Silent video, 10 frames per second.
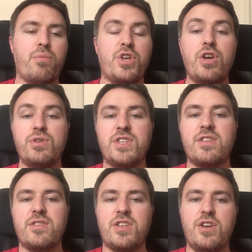were using
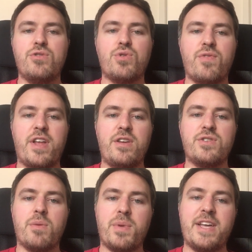the neutral
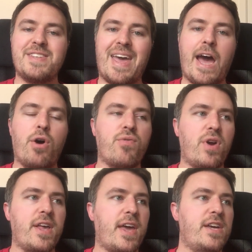venues complaint to get out of
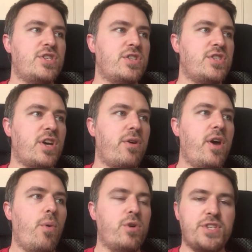relegation. So
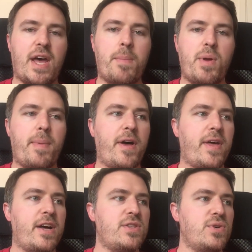wasn't happy about
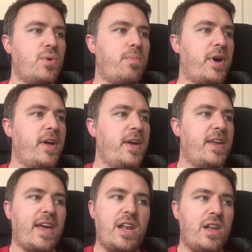that at all. But
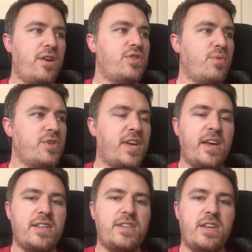yeah, loads more to get
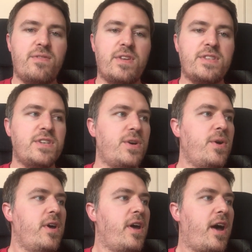your teeth into.
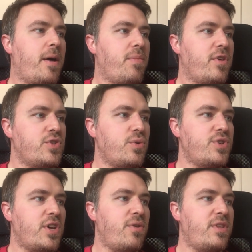There's
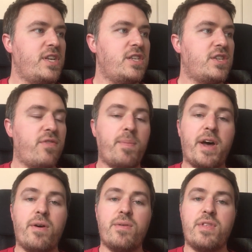also the stuff
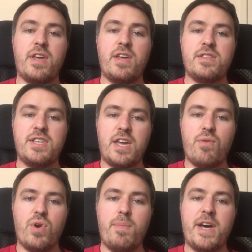about the
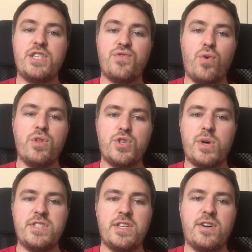ticket rebates for the
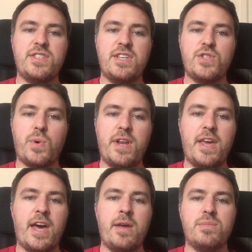2019-20
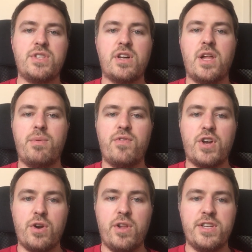games. The club have
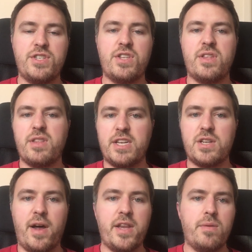acknowledged that that's
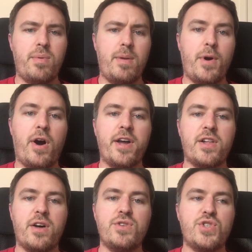likely to be behind
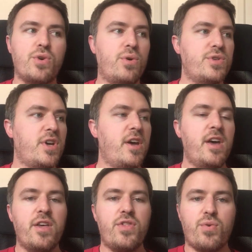closed doors.
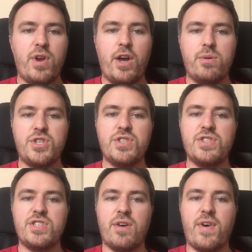Three
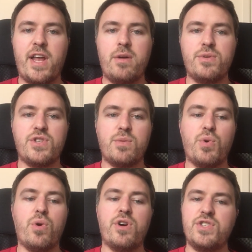options available to
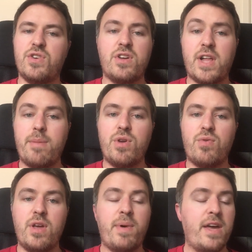supporters. You can claim your
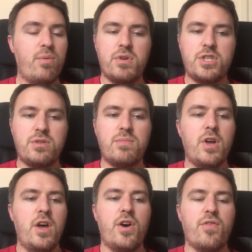rebate, which
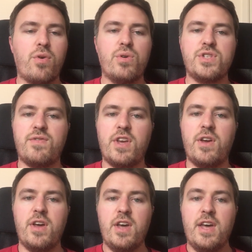of course if
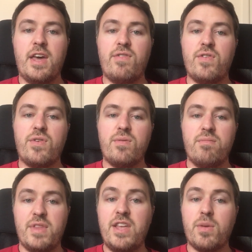you
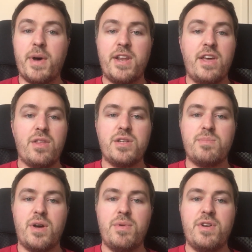need the money at this
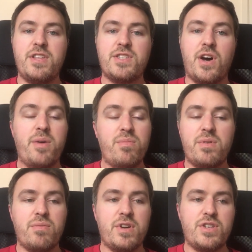moment in time,
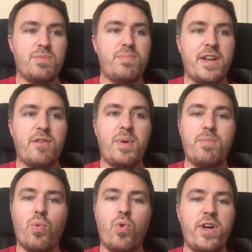which plenty of
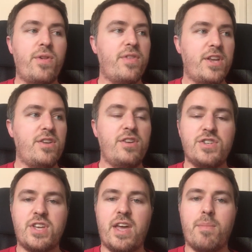people will, then you
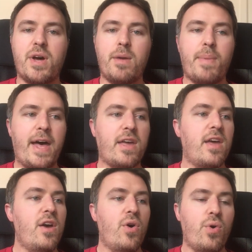just get your money back,
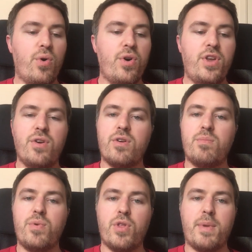or you can
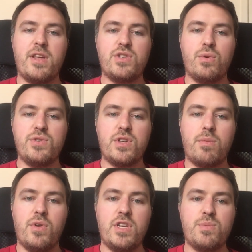put the money towards the
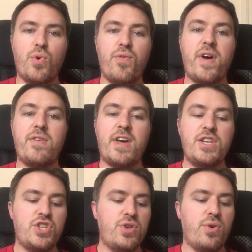Community Sport
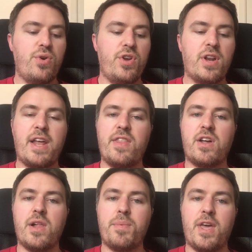Foundation, or you can let the
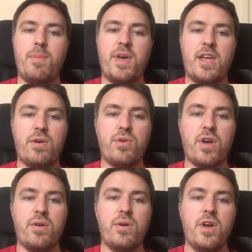club keep it and it will
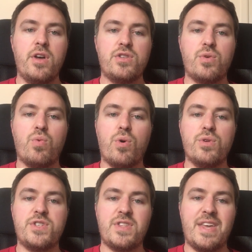go
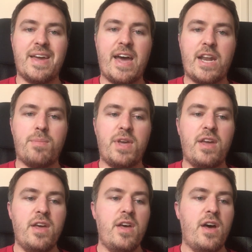towards the academy
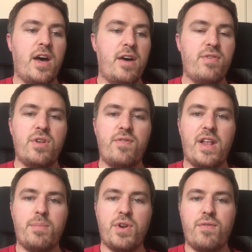for the
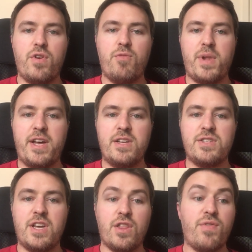development of youth
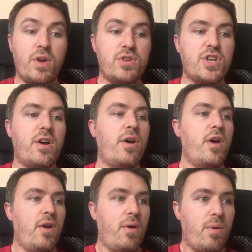players in the future.
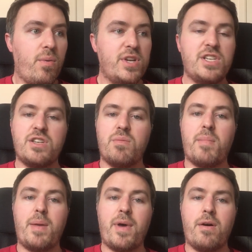which is
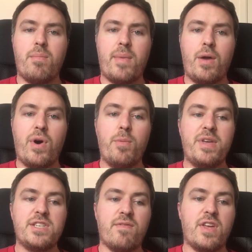may well
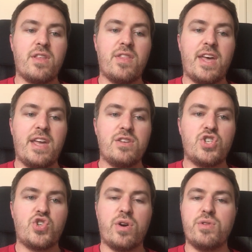be something that they
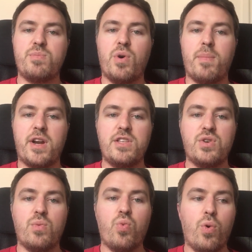struggle to put money
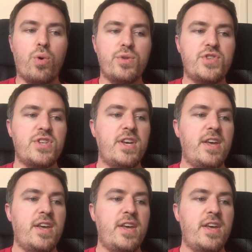towards